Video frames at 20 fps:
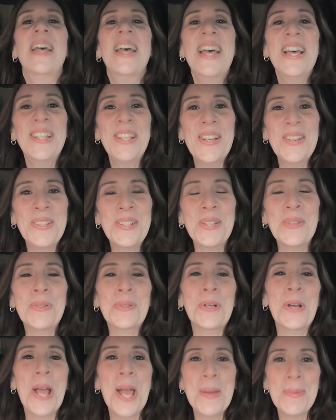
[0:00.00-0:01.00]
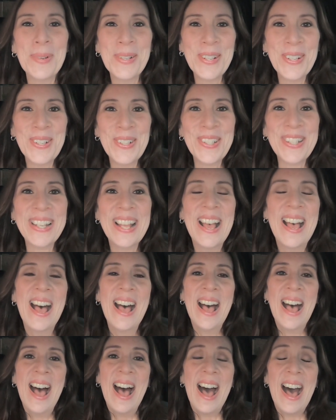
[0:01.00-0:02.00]
Hello subscribers.
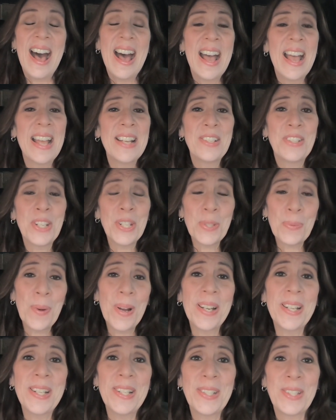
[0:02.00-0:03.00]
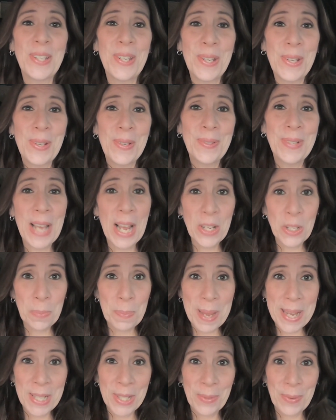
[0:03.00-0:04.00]
I just wanted to touch
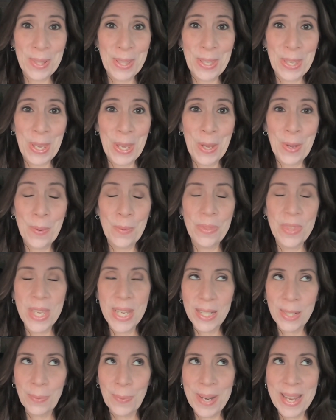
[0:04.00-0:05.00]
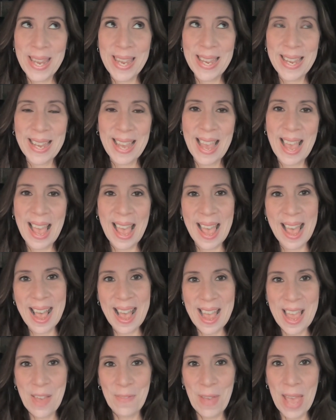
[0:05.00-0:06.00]
base with you. This week
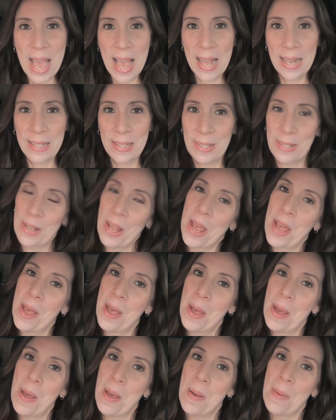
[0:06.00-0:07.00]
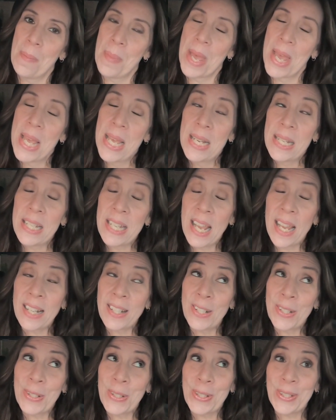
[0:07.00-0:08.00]
I have had some
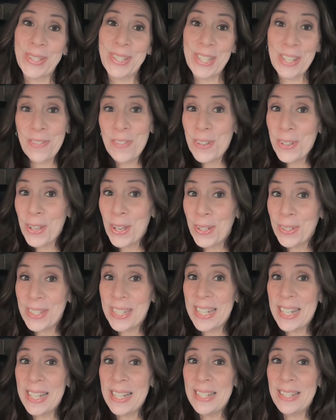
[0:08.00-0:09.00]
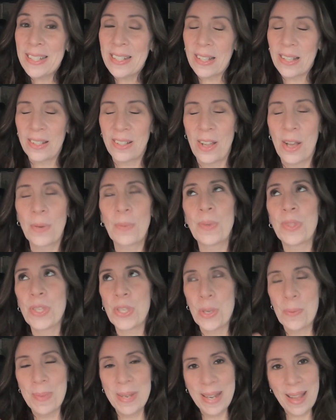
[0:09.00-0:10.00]
technical difficulties along with
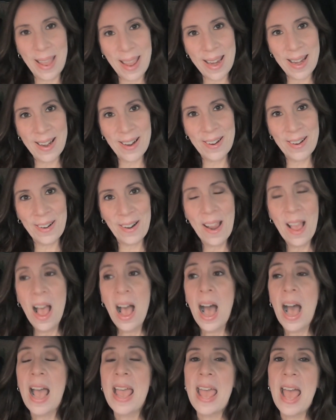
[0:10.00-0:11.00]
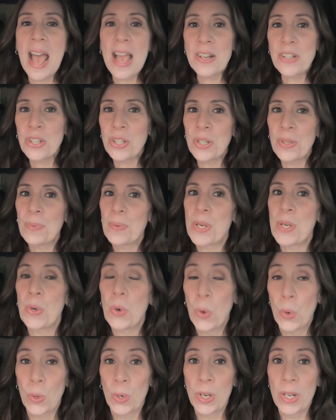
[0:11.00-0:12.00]
human error. I actually
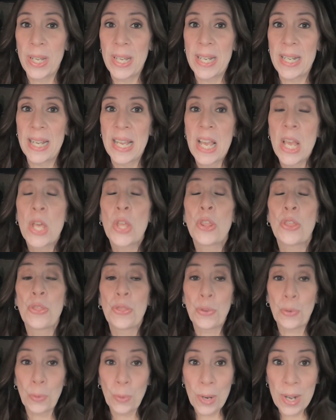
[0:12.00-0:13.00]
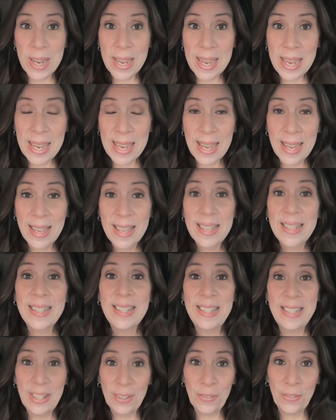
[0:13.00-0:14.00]
recorded 3
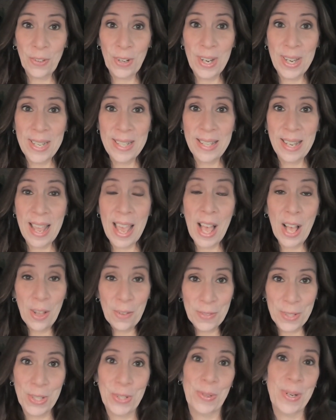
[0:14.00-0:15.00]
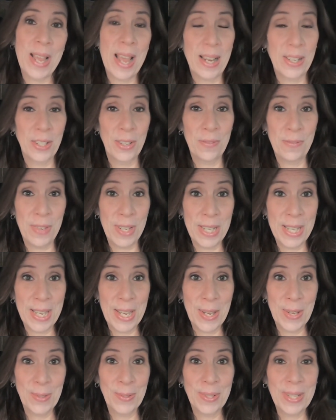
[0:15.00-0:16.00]
different Elvis reaction
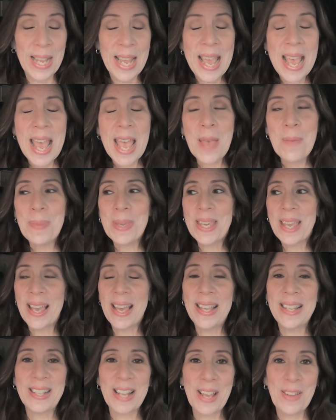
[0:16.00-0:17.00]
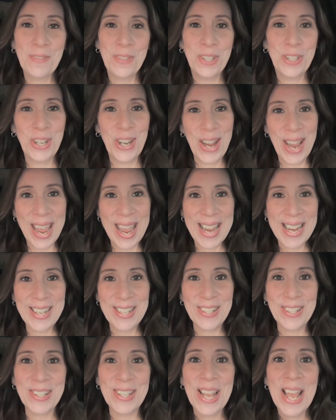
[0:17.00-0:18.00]
videos, and because I've
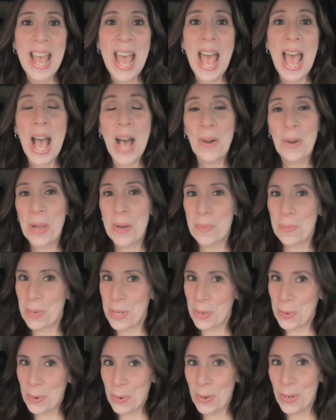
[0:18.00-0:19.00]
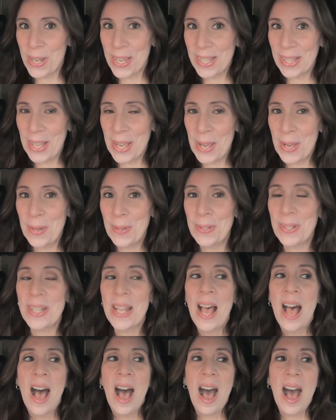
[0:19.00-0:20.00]
changed how I'm recording those,
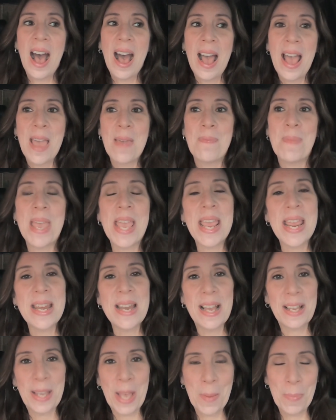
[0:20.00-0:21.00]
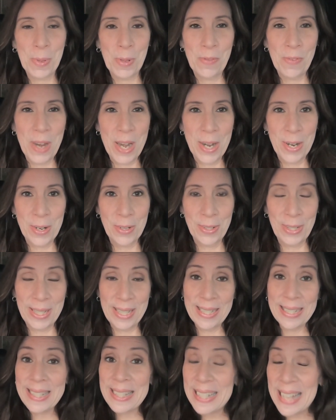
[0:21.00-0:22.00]
I made a couple of errors
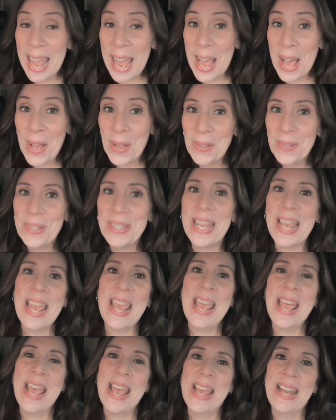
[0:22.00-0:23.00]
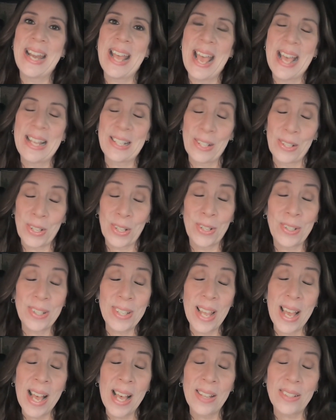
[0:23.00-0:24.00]
in sound, and as it turns
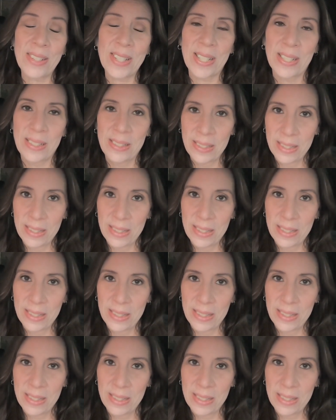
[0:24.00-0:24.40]
out,